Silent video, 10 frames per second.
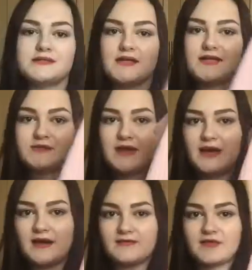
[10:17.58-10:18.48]
so next we
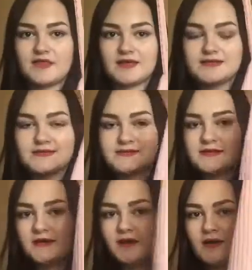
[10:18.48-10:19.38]
have this
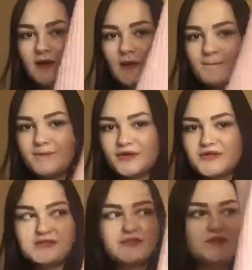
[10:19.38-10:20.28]

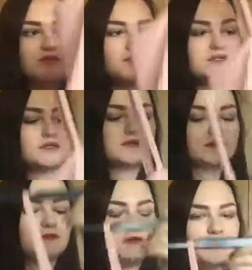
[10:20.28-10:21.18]
bodysuit.
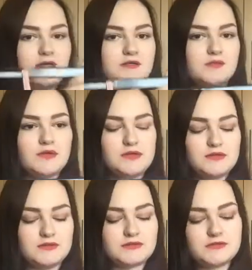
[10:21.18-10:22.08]
It
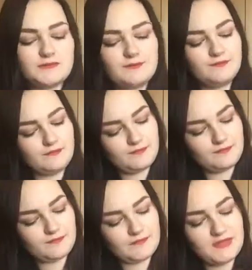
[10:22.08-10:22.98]
was
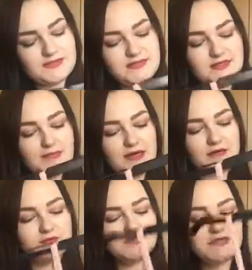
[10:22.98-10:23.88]

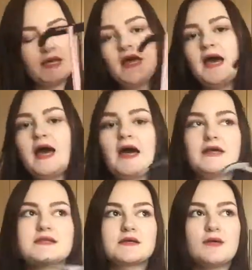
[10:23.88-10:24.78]
£6,
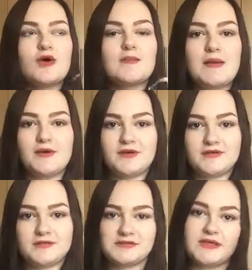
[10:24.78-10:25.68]
and all my
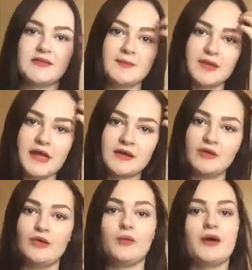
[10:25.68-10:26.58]
bodysuits are either black
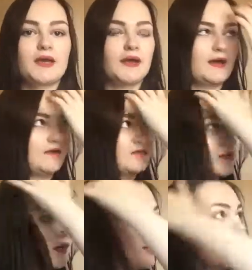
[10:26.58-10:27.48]
or white. I have
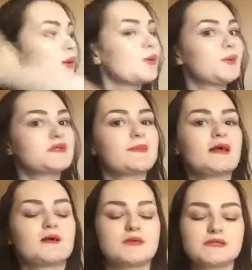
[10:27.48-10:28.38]
loads of
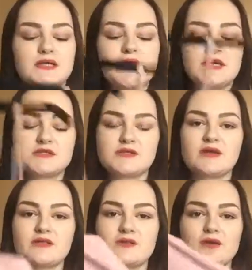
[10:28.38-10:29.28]
black ones, so I
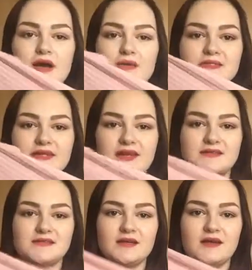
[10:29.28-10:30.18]
thought I would
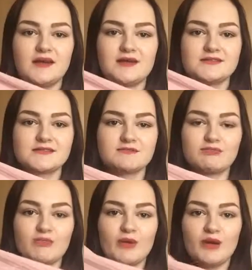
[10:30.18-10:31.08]
get a nice
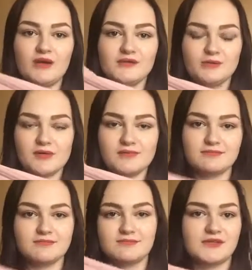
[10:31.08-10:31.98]
coloured one
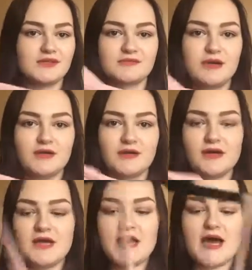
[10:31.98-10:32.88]
because why not?
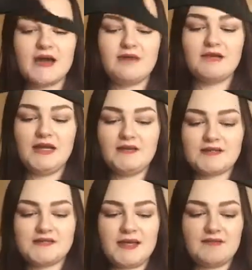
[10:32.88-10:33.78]
And I really like
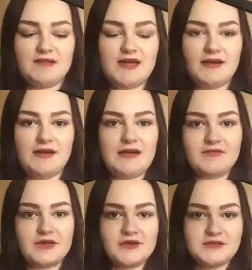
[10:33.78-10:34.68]
this kind of neckline. I haven't
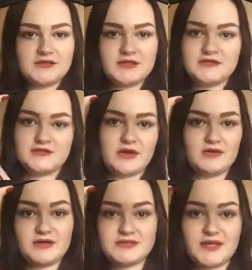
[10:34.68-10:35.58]
got a straight
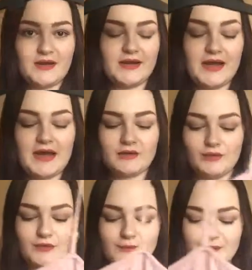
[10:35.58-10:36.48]
across neckline at
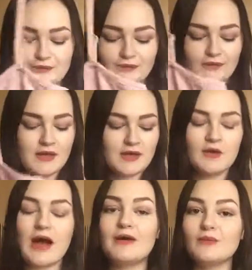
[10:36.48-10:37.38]
all.
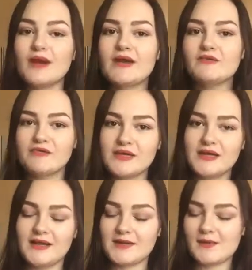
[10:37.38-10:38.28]
And what I really
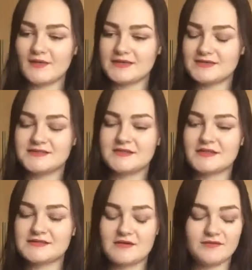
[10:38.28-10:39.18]
like about this is going
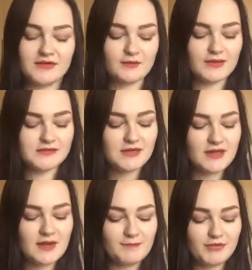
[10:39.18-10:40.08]
to sound really weird,
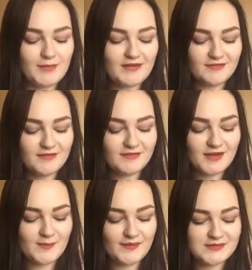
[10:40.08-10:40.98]
but my favourite
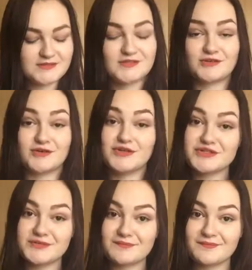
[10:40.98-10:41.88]
thing about this is the
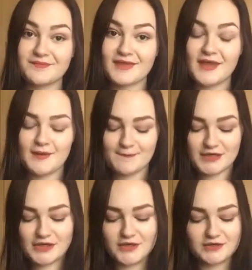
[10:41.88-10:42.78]
crotch,
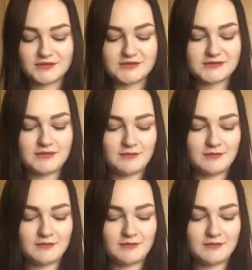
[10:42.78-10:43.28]
because